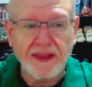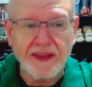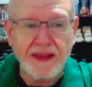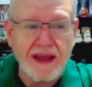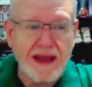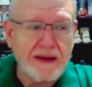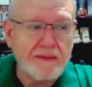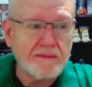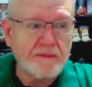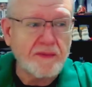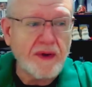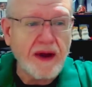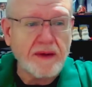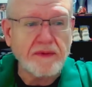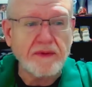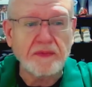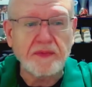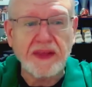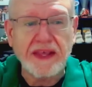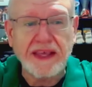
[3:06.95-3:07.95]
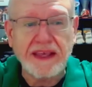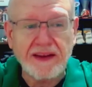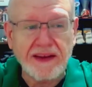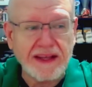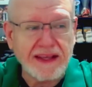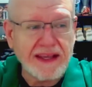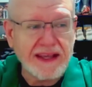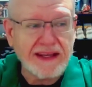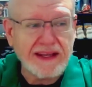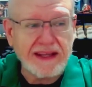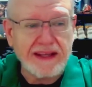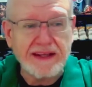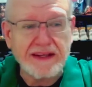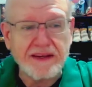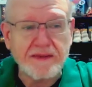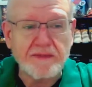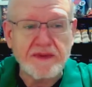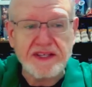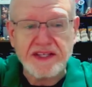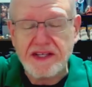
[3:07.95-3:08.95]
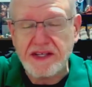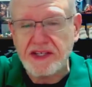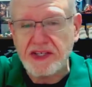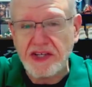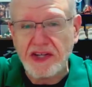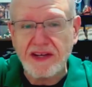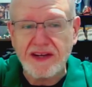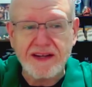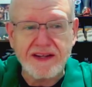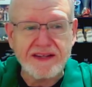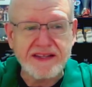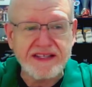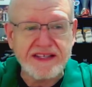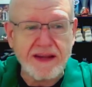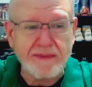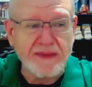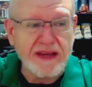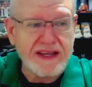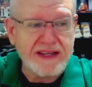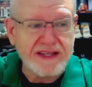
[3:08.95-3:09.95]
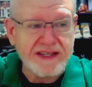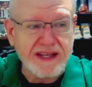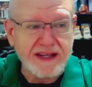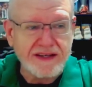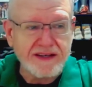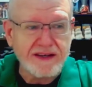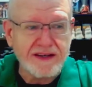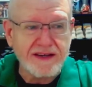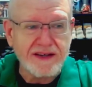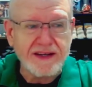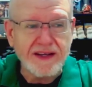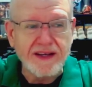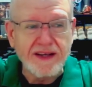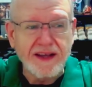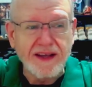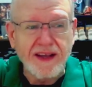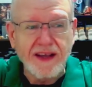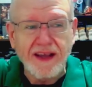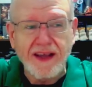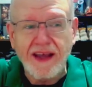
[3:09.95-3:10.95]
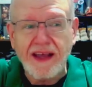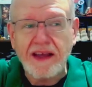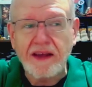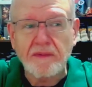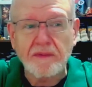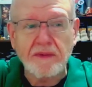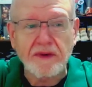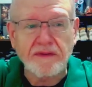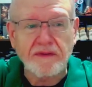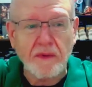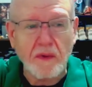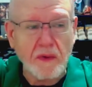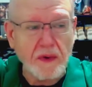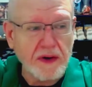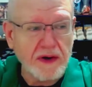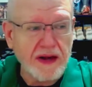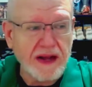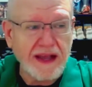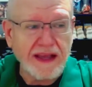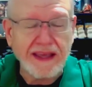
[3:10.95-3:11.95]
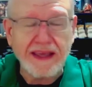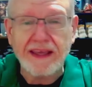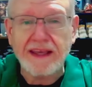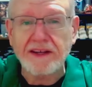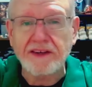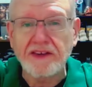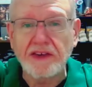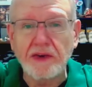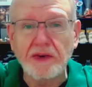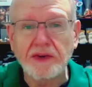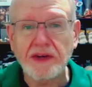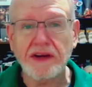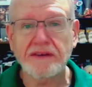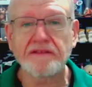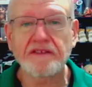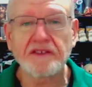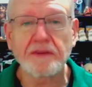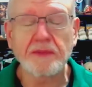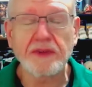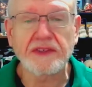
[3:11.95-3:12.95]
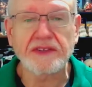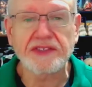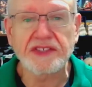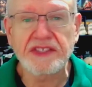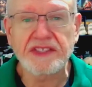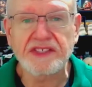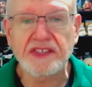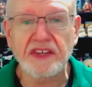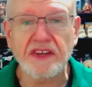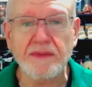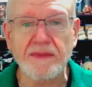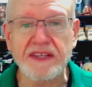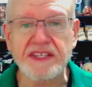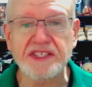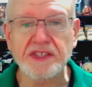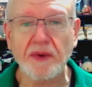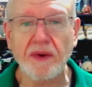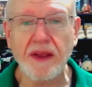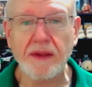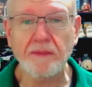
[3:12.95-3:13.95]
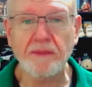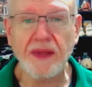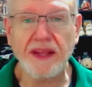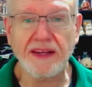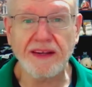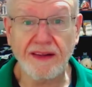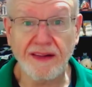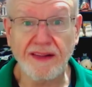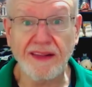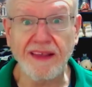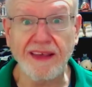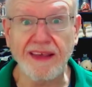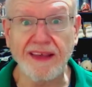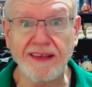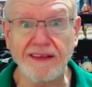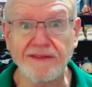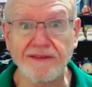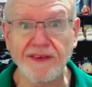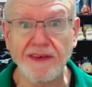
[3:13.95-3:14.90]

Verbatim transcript: I'm probably going to get it into position and semi centered, and before I get too comfortable, she's going to be scraping to leave.